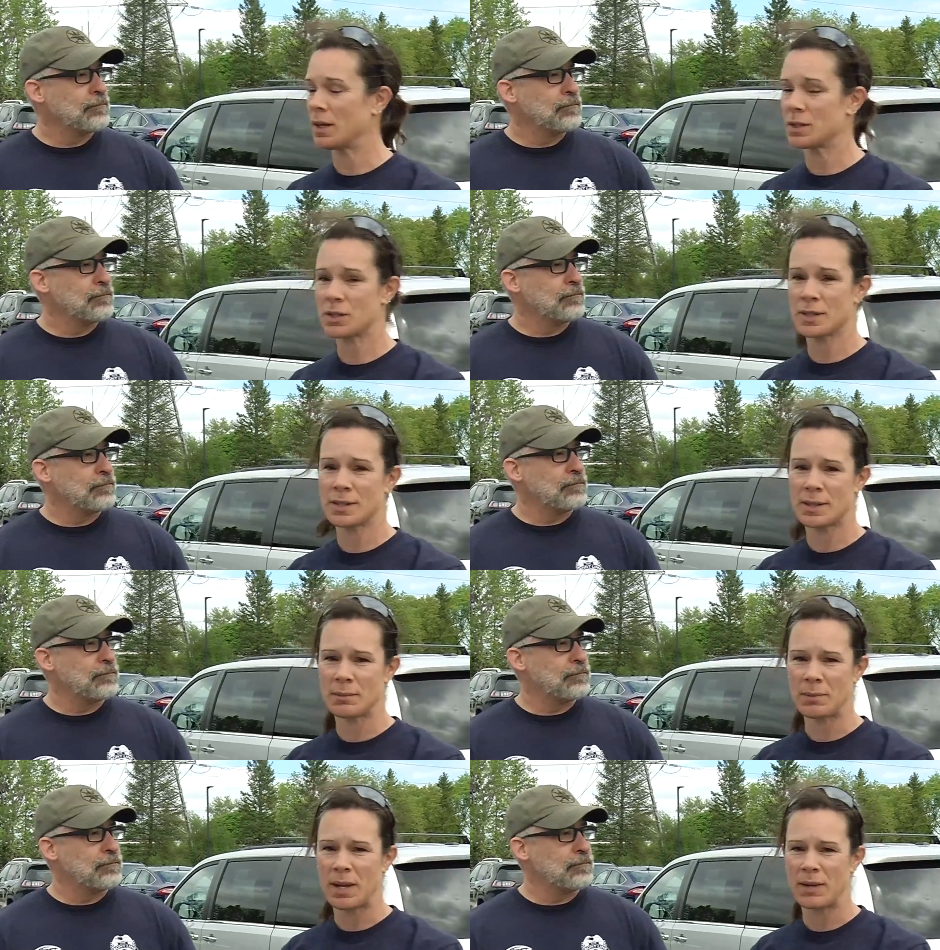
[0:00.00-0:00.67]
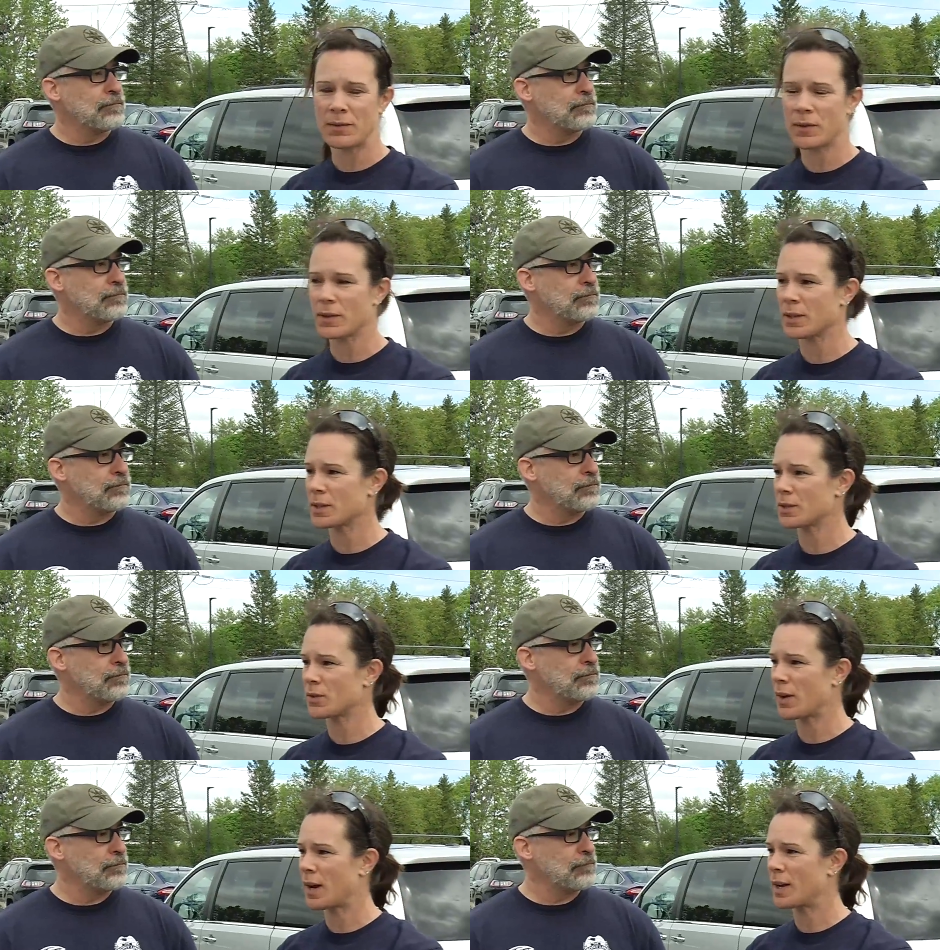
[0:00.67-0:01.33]
Speaker 1: uh, just in May for
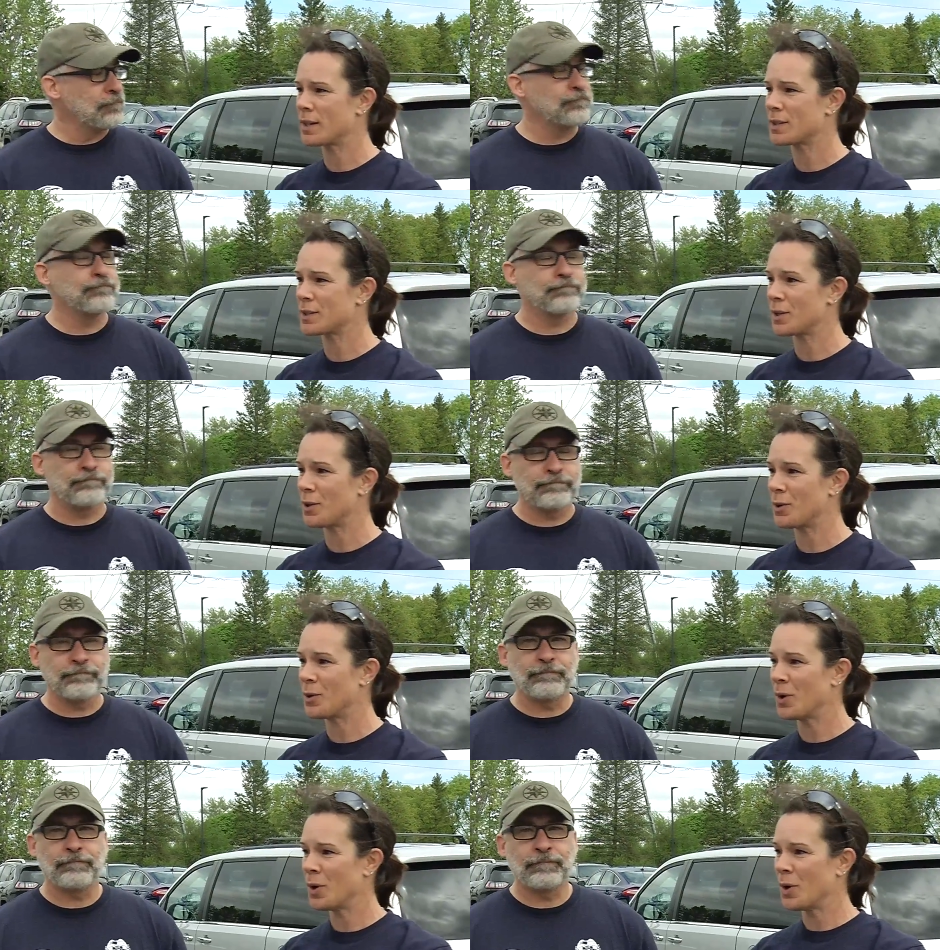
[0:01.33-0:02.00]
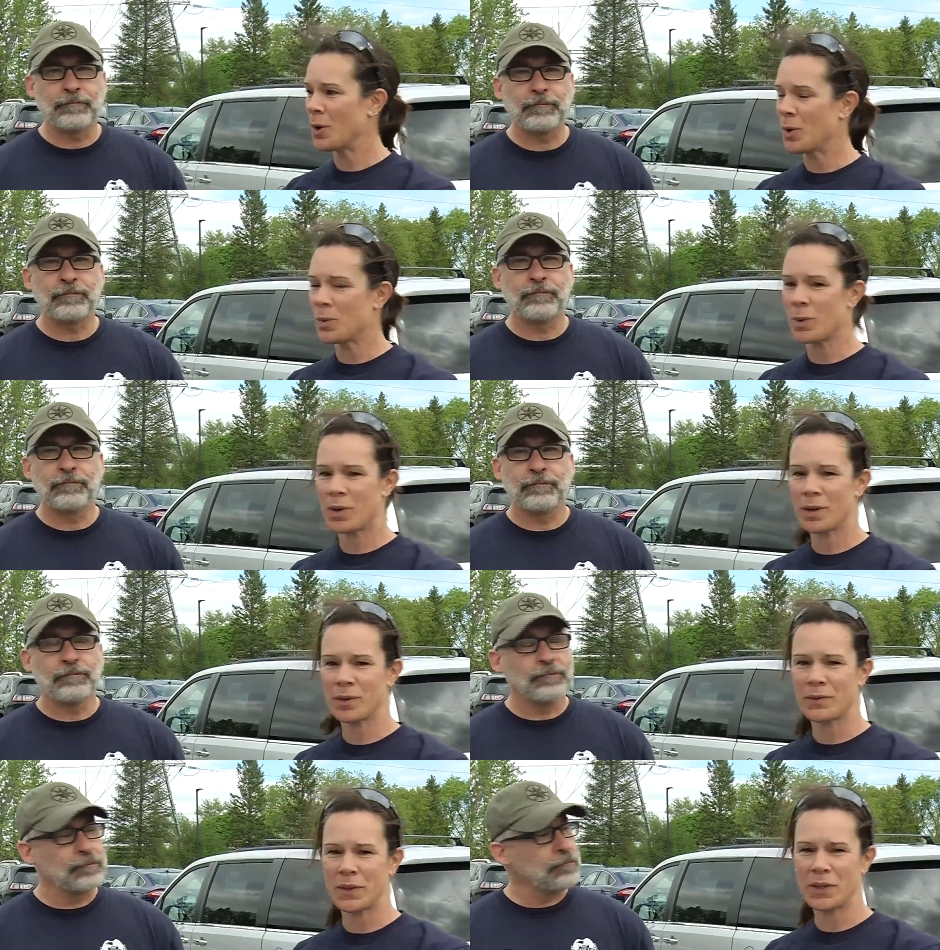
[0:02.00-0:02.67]
this ride. So
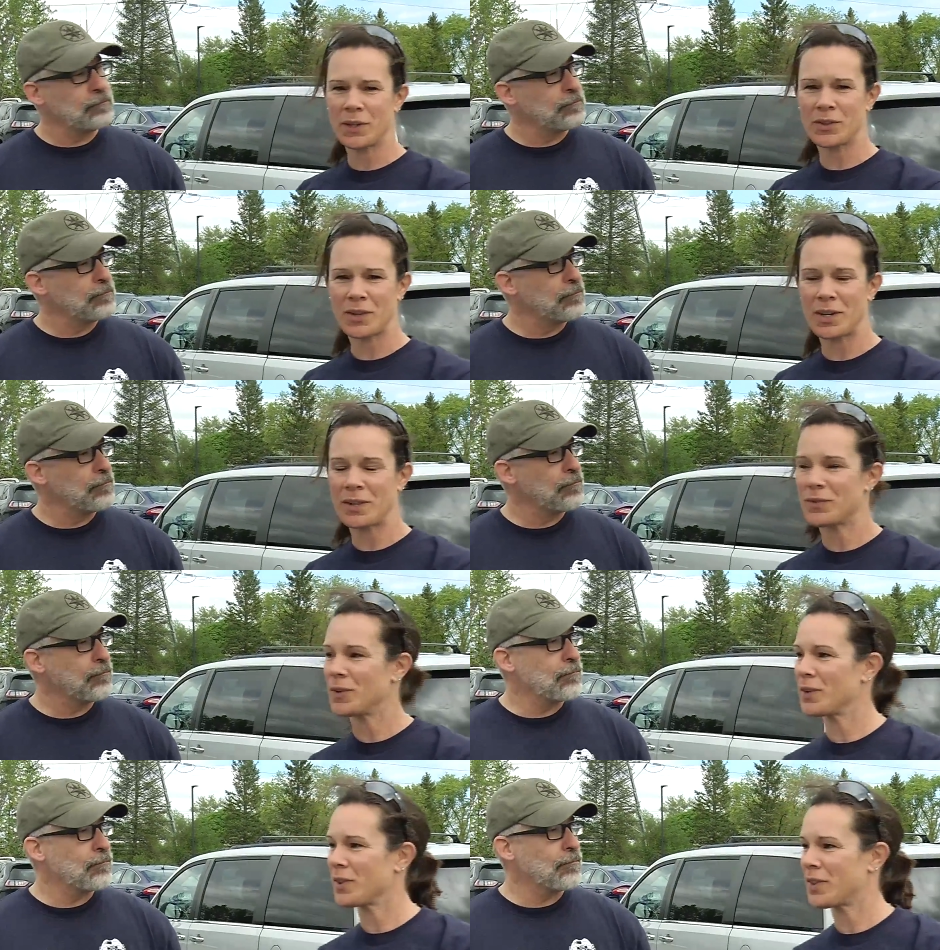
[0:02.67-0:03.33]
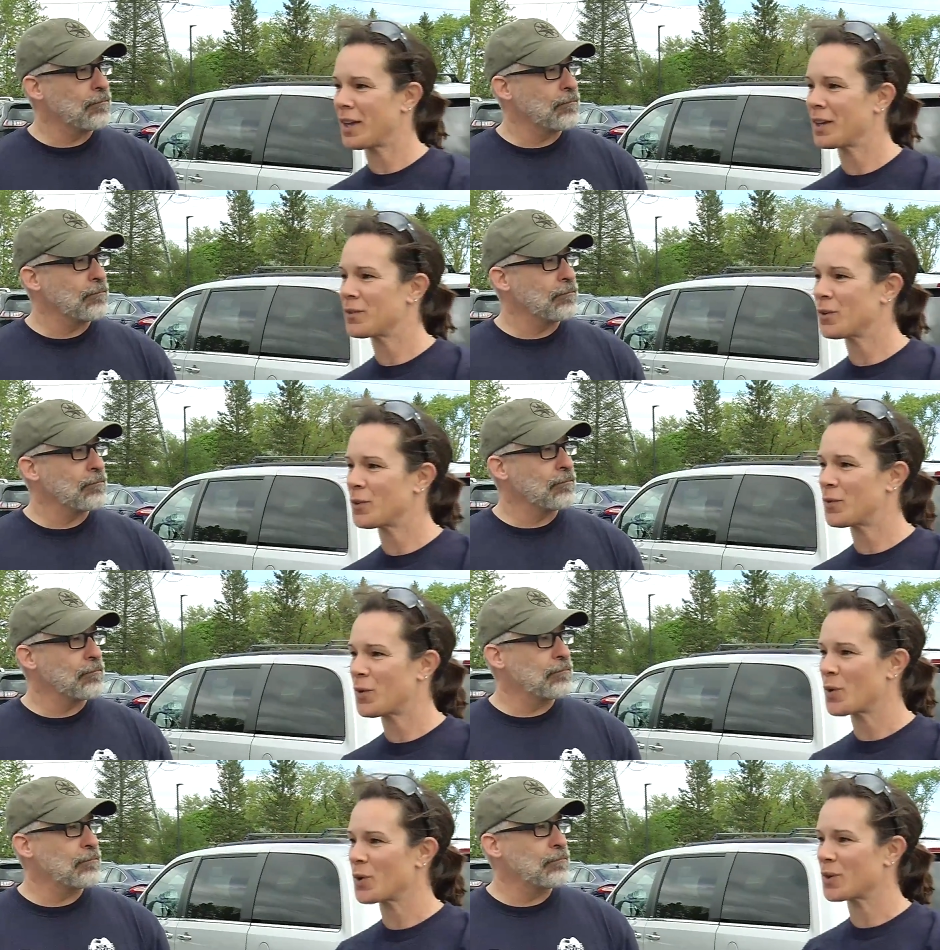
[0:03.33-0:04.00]
we're very grateful and thankful
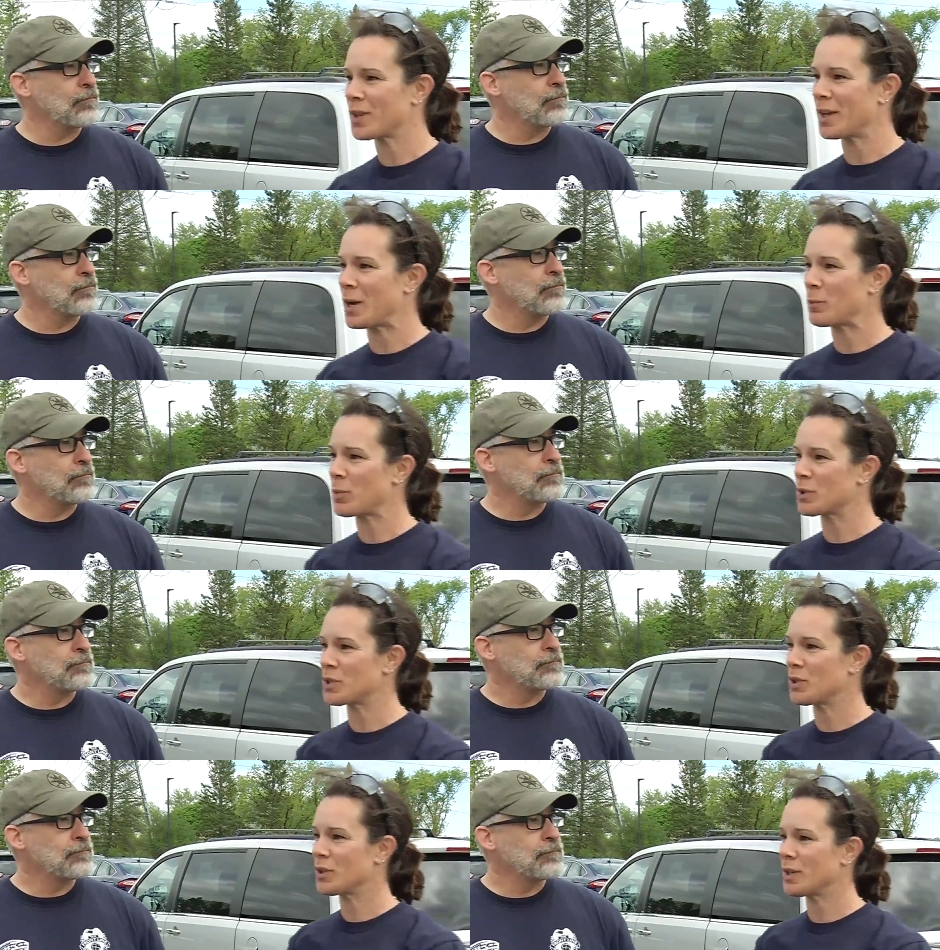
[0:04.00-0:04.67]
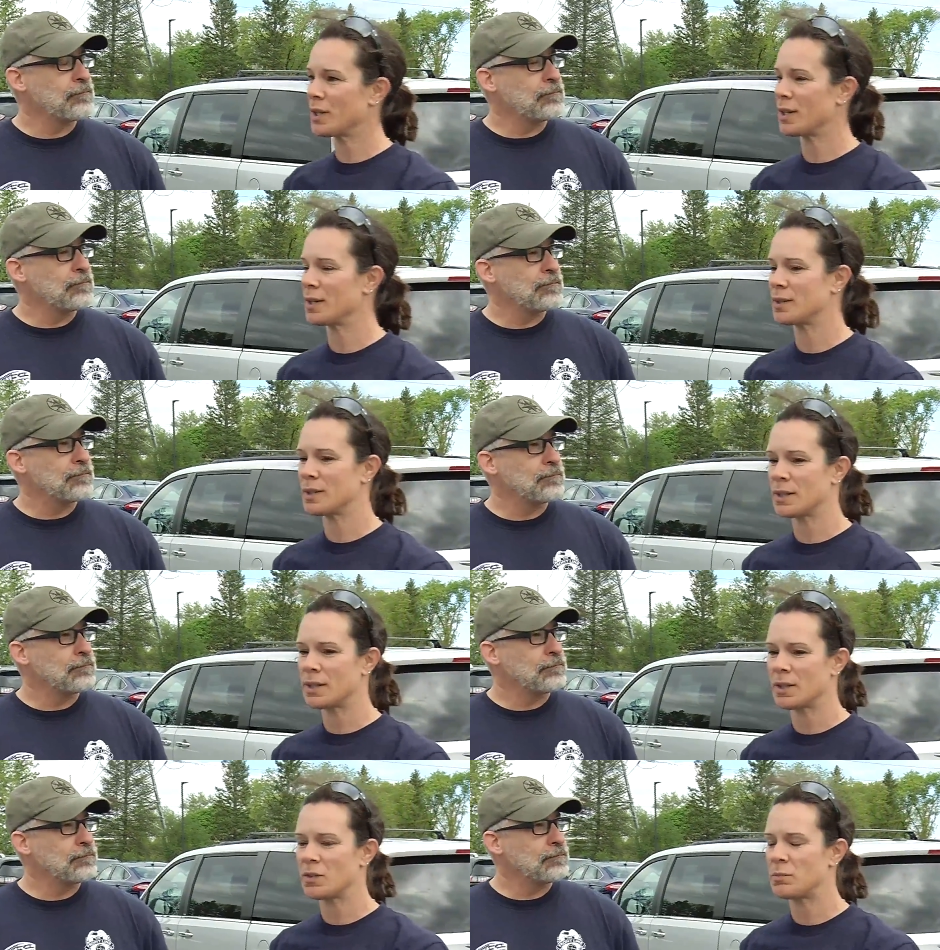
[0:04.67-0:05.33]
for the opportunity
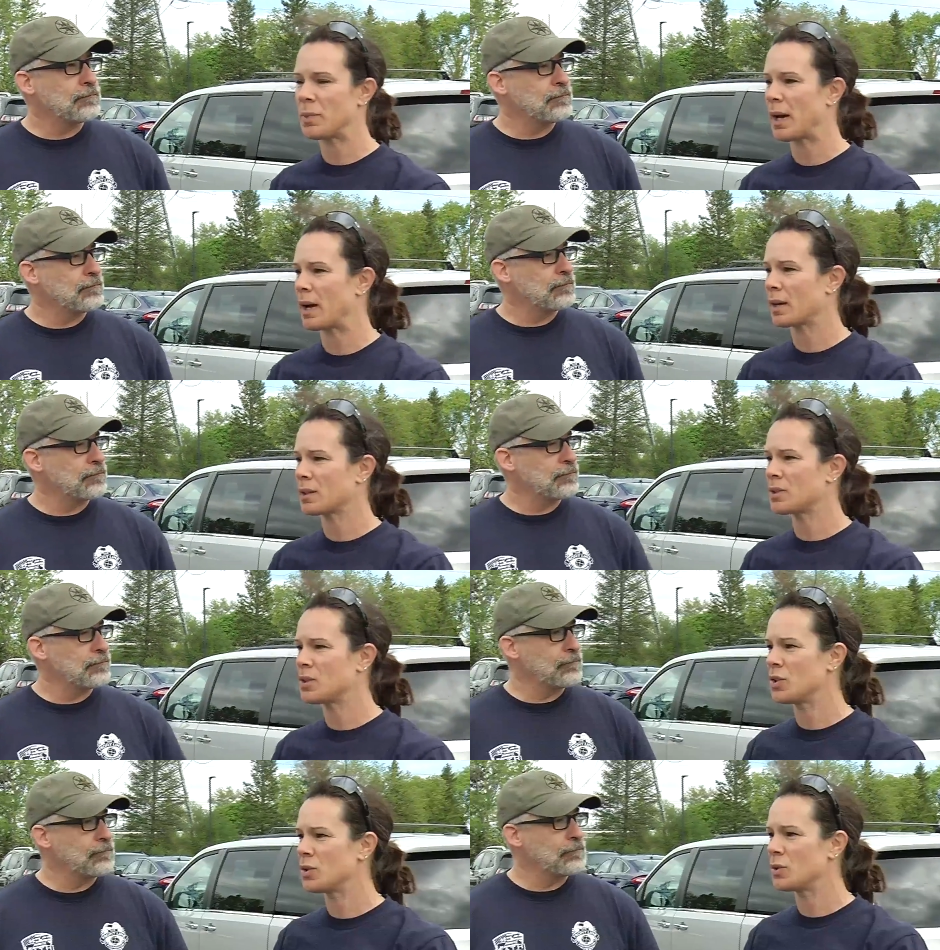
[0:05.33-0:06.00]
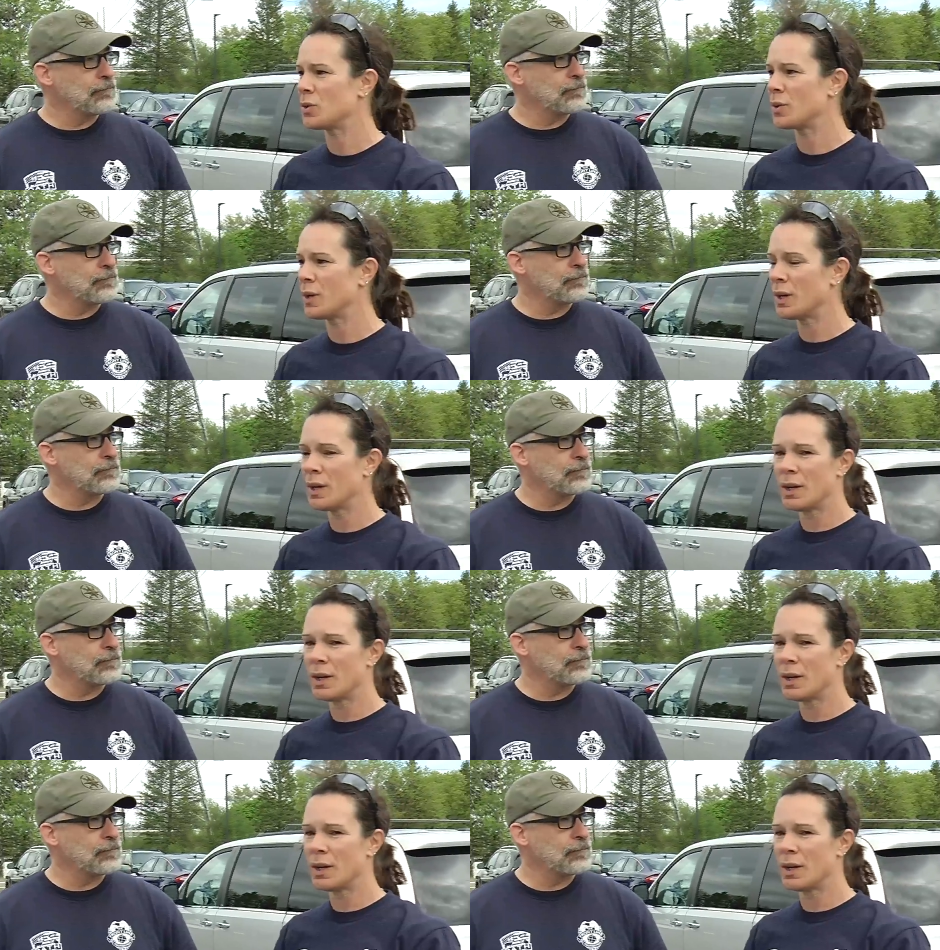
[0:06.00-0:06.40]
to give back to